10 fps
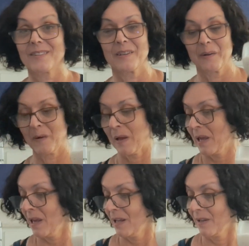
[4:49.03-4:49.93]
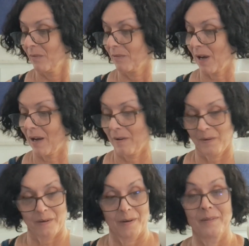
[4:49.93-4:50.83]
So we've got
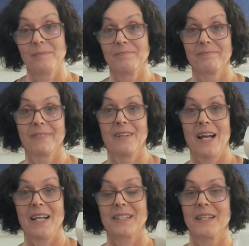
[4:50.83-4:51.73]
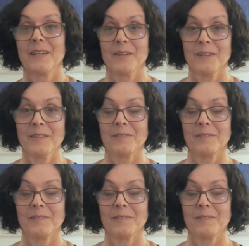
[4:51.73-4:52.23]
our glass here.